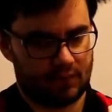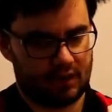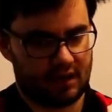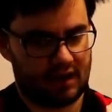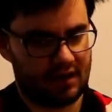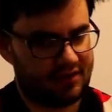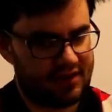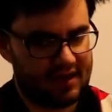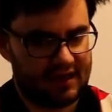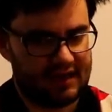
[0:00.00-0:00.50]

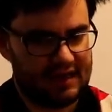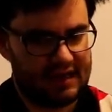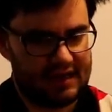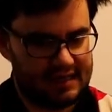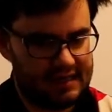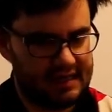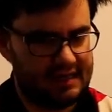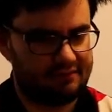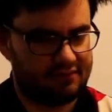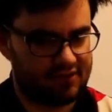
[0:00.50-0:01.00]
I think
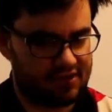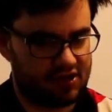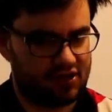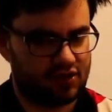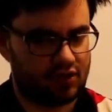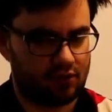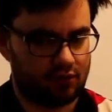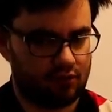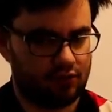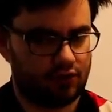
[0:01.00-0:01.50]
it was a
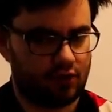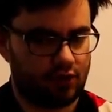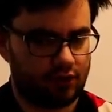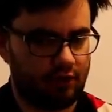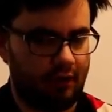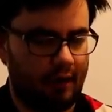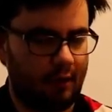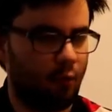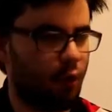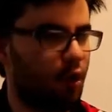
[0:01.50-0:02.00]
struggle not
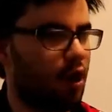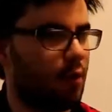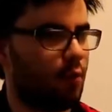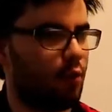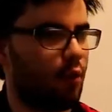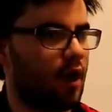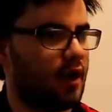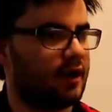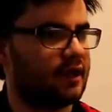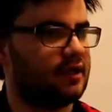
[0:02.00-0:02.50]
knowing what
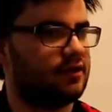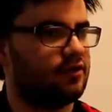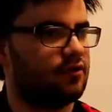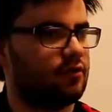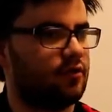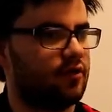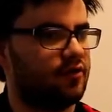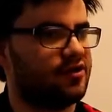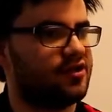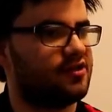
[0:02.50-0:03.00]
I'm working
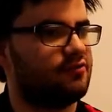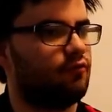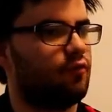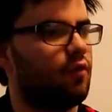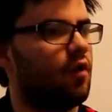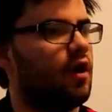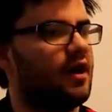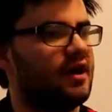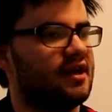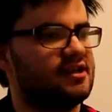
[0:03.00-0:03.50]
towards.
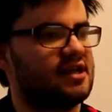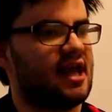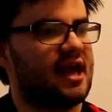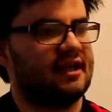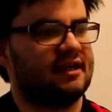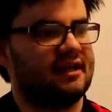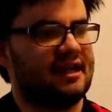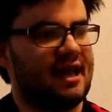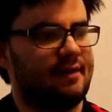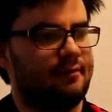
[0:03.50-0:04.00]
What
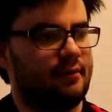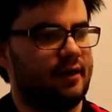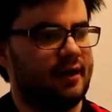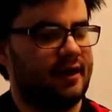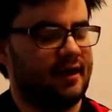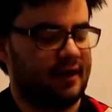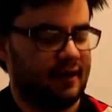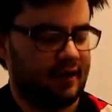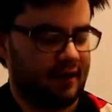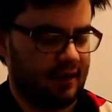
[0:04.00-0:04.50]
exactly am
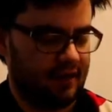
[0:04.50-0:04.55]
I?